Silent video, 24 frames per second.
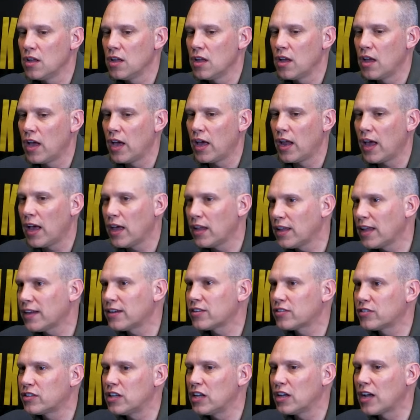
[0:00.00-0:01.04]
And I'd like to
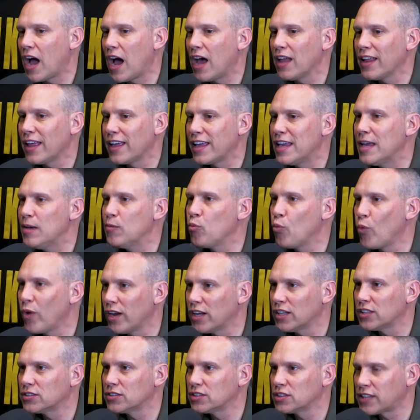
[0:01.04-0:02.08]
see a guy like him win a
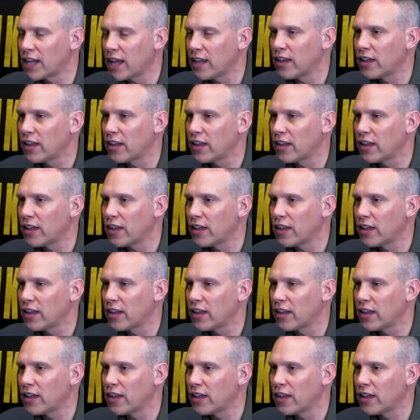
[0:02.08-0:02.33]
Stanley